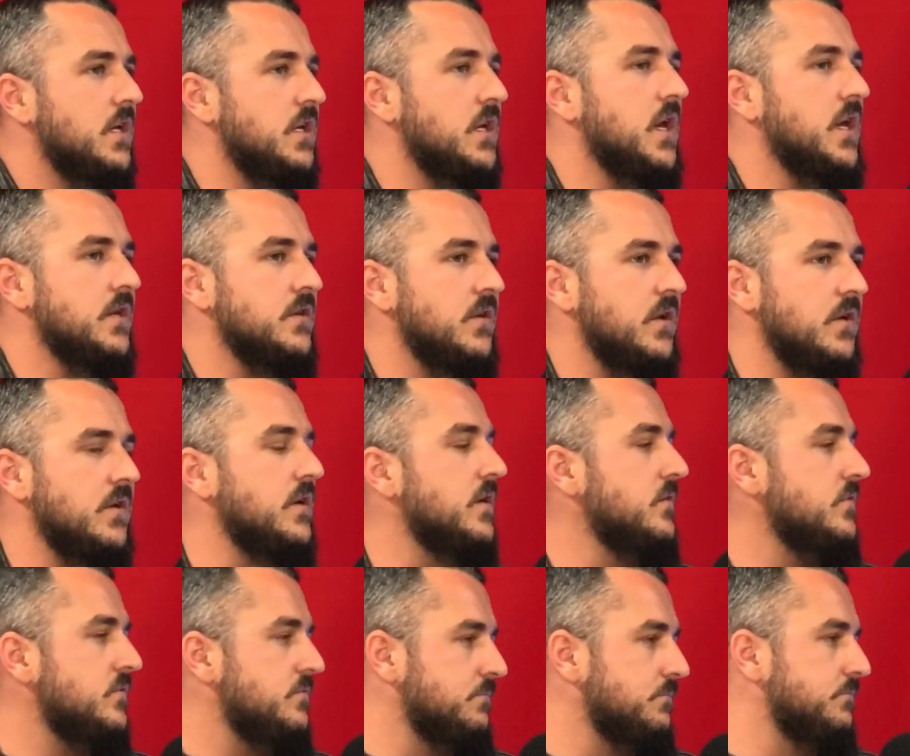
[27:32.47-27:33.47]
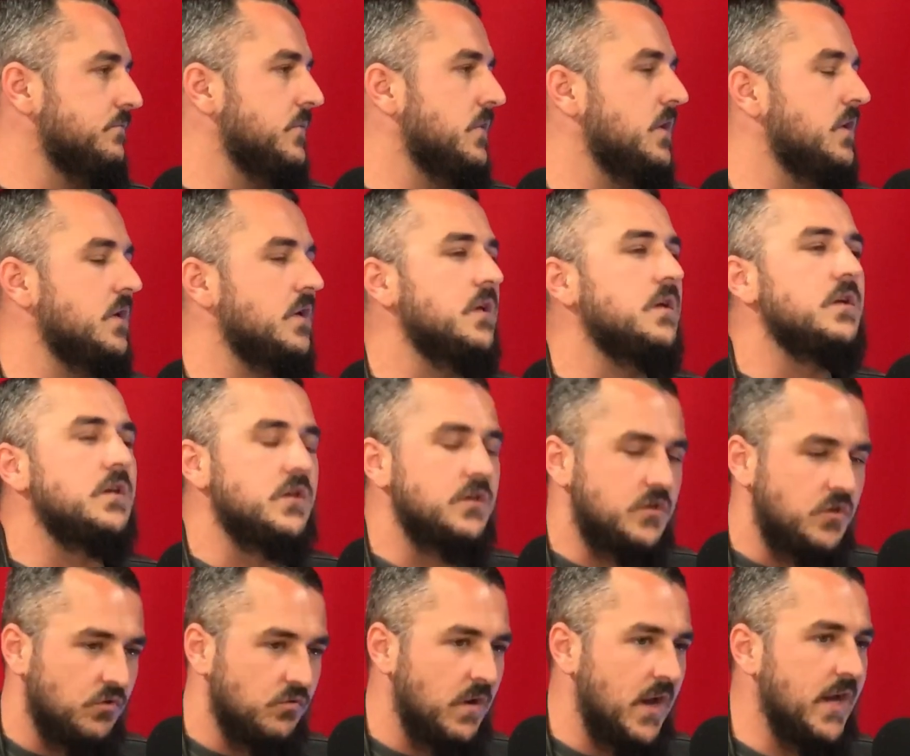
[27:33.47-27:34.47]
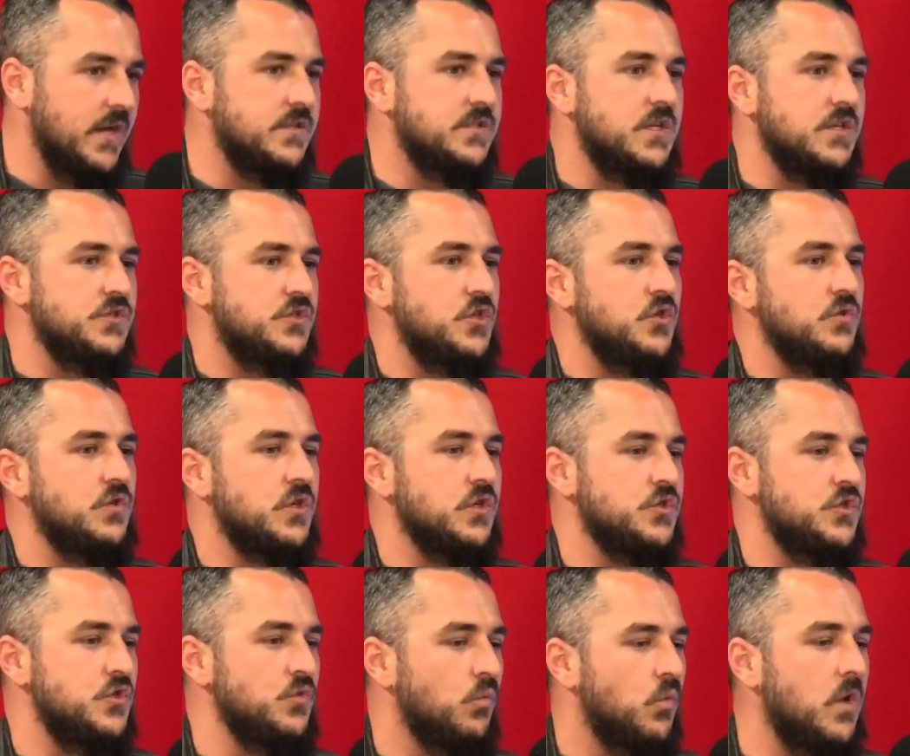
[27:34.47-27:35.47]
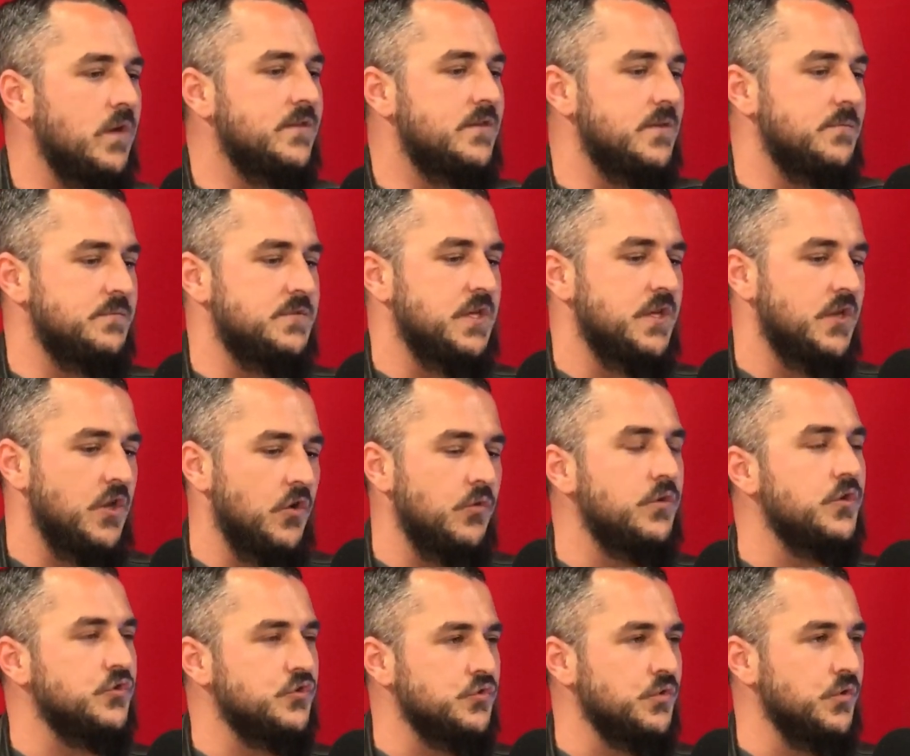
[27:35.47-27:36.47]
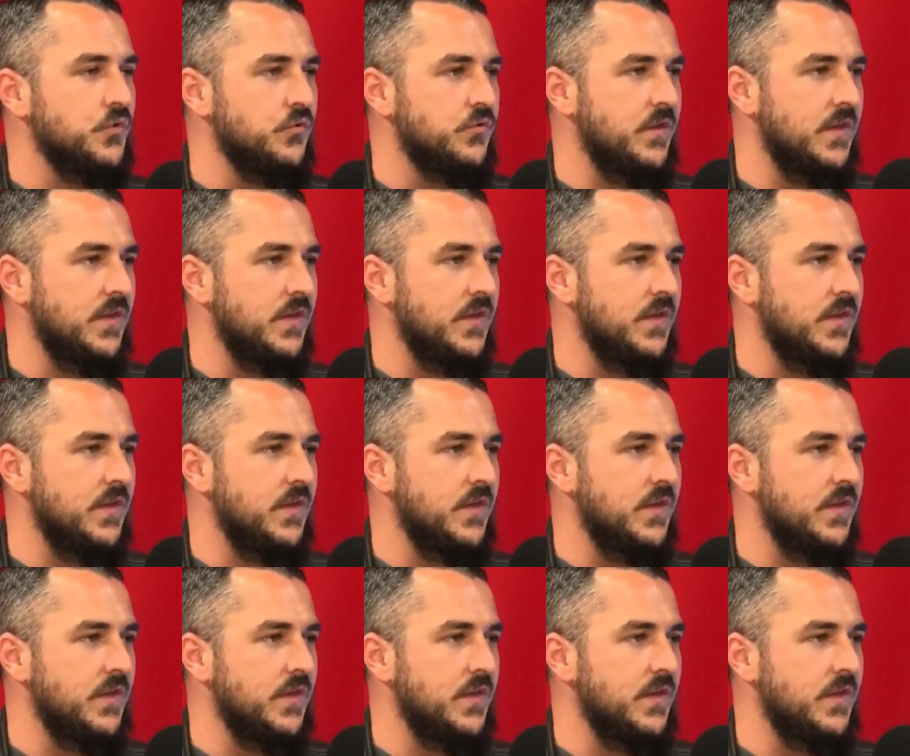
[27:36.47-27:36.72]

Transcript: And, and be graceful while doing it. Correct, because you because you want them to know the truth.